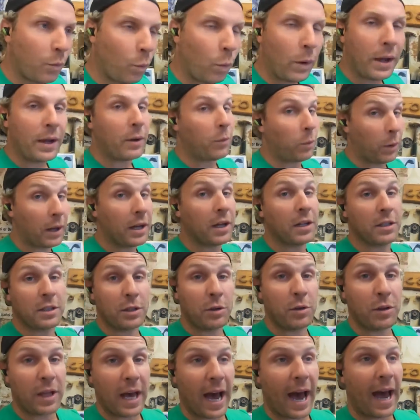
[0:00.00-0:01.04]
we will
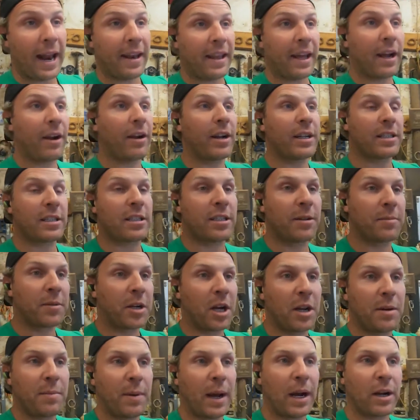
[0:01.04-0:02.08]
do that. There is some
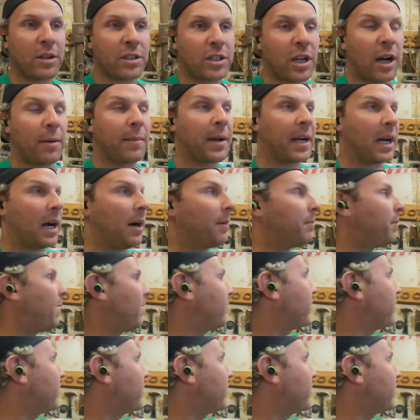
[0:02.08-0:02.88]
good bears coming up.